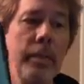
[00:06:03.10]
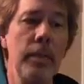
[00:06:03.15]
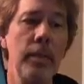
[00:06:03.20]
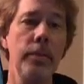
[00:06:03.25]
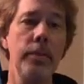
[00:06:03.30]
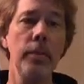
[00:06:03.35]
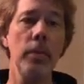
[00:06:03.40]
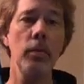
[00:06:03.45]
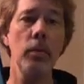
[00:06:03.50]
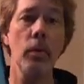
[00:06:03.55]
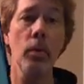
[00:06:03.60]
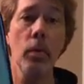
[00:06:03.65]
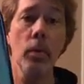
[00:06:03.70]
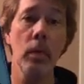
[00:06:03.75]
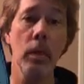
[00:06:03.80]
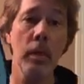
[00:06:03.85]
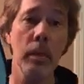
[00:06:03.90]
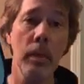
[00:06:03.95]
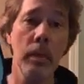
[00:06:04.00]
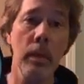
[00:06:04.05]
to do,
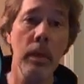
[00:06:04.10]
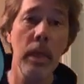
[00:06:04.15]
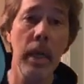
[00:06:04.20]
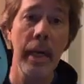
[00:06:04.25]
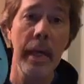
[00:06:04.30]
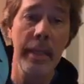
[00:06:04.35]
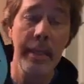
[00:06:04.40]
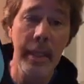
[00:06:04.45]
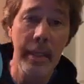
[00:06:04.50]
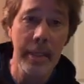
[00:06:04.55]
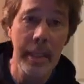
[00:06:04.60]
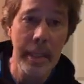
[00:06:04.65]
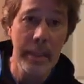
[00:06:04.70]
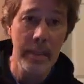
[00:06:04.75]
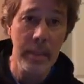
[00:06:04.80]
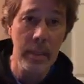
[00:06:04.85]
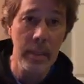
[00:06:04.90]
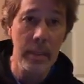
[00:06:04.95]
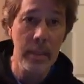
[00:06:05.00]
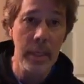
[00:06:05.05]
or I think they
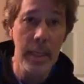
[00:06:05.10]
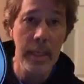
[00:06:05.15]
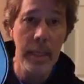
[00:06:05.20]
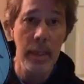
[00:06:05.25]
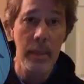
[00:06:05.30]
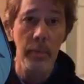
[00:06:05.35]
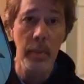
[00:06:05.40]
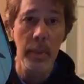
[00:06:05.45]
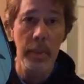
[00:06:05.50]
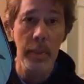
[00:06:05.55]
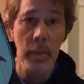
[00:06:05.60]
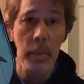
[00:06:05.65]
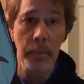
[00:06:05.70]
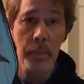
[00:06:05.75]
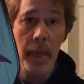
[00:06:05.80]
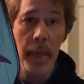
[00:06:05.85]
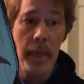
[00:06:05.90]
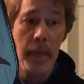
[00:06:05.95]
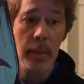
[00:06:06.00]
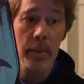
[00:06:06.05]
succeeded with this
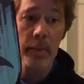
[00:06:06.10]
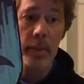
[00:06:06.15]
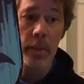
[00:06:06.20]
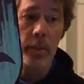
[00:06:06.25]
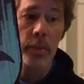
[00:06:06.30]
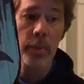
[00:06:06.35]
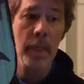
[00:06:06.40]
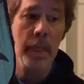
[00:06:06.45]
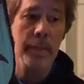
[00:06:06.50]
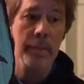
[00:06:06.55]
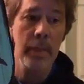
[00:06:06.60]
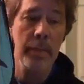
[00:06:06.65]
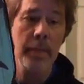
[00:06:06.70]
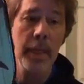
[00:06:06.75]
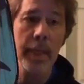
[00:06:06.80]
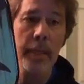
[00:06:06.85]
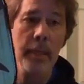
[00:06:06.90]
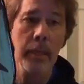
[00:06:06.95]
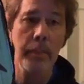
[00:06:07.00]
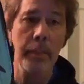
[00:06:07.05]
paddle, is they're trying to
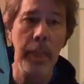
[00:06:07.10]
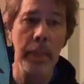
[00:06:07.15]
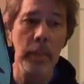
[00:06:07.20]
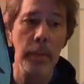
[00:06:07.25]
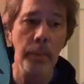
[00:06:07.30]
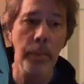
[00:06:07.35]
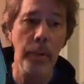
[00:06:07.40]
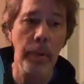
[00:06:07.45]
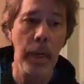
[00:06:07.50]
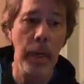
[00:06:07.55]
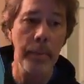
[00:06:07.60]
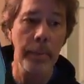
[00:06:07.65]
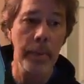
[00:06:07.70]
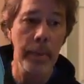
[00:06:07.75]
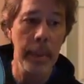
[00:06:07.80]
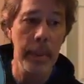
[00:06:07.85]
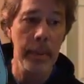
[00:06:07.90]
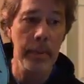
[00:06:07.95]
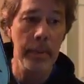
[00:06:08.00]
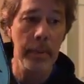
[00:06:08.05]
take the best
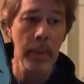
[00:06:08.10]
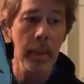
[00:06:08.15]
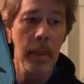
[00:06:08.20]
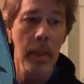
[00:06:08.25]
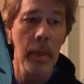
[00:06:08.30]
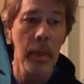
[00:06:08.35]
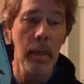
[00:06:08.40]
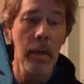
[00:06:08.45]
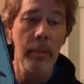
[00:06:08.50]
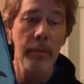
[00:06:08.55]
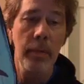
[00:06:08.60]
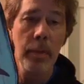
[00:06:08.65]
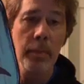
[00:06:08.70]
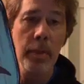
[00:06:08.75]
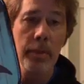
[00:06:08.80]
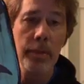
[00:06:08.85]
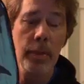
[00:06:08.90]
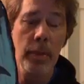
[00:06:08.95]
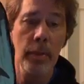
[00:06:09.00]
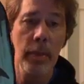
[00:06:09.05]
properties from
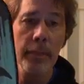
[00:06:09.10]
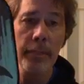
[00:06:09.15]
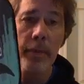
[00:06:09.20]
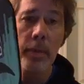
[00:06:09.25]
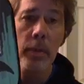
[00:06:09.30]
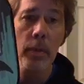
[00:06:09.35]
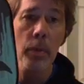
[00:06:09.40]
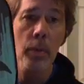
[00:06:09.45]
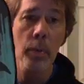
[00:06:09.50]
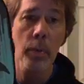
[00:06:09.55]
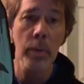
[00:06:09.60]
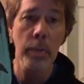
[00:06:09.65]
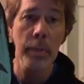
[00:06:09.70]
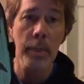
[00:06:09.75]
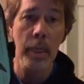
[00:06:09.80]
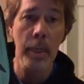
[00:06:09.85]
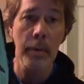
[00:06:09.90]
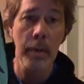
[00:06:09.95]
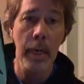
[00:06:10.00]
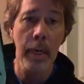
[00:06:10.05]
the two different cores
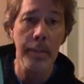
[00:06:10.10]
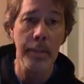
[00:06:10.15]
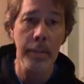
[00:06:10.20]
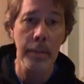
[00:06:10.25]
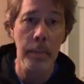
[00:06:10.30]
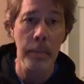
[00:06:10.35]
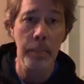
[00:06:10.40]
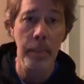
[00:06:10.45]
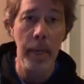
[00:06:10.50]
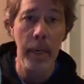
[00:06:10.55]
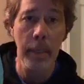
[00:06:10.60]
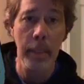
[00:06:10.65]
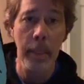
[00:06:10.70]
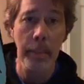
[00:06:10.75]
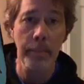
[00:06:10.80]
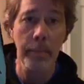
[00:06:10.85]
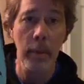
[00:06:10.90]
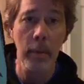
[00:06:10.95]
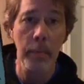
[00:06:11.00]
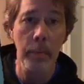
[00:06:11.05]
that are out there, the
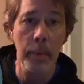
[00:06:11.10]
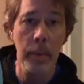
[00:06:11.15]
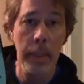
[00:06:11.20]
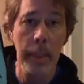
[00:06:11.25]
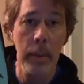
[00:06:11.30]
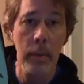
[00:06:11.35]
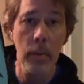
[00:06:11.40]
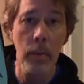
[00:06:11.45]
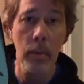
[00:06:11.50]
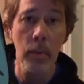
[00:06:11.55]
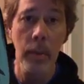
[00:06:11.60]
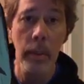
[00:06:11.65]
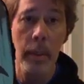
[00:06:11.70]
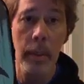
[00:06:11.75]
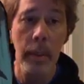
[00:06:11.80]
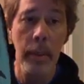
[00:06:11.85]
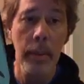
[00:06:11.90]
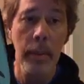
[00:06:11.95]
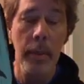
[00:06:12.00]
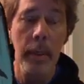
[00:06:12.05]
polypropylene
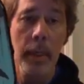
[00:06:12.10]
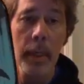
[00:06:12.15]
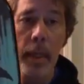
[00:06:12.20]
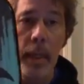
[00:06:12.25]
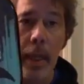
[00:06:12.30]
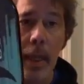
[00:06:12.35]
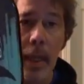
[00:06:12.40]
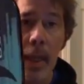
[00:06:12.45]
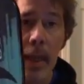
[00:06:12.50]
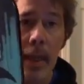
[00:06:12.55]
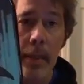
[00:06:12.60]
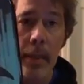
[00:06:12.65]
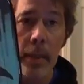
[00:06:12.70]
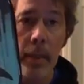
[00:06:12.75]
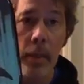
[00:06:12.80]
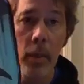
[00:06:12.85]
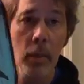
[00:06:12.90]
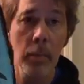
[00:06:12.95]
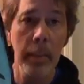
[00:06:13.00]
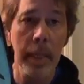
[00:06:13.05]
core and the
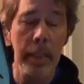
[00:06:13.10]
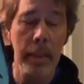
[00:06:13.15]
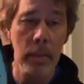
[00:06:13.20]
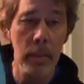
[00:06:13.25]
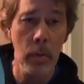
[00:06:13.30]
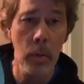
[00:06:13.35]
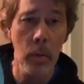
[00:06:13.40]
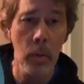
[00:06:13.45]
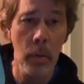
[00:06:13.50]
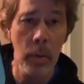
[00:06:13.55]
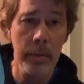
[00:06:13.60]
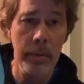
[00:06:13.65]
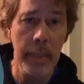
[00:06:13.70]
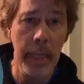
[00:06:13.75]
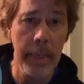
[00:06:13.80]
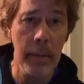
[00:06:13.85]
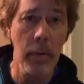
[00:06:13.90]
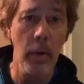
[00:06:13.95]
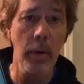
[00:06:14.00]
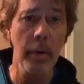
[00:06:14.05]
Nomex core.
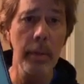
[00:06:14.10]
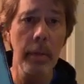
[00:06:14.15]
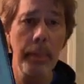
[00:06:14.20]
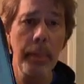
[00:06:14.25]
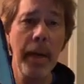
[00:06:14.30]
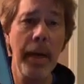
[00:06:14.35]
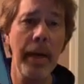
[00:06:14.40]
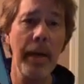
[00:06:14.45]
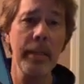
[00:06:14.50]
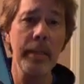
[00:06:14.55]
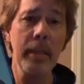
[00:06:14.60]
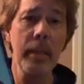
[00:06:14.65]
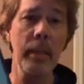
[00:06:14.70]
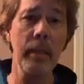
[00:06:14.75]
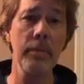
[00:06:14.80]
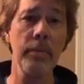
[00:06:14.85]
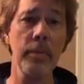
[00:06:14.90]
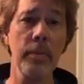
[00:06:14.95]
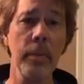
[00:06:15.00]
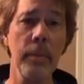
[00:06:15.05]
Take all the
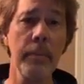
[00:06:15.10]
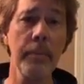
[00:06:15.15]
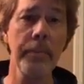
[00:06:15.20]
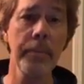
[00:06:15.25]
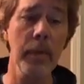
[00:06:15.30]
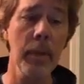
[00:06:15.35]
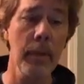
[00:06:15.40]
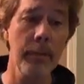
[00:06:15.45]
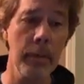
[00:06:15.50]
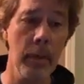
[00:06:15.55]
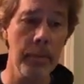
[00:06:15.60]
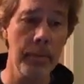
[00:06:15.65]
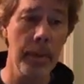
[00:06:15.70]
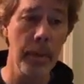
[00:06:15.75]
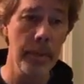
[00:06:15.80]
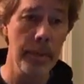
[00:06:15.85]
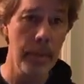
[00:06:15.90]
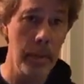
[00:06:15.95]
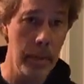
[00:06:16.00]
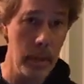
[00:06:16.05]
positives from
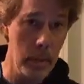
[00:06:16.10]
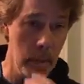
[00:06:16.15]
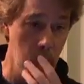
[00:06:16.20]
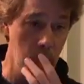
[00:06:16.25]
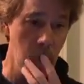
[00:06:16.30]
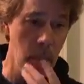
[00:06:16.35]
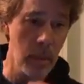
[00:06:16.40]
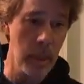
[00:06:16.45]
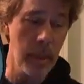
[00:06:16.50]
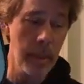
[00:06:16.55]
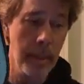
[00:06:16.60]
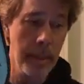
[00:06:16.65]
both of those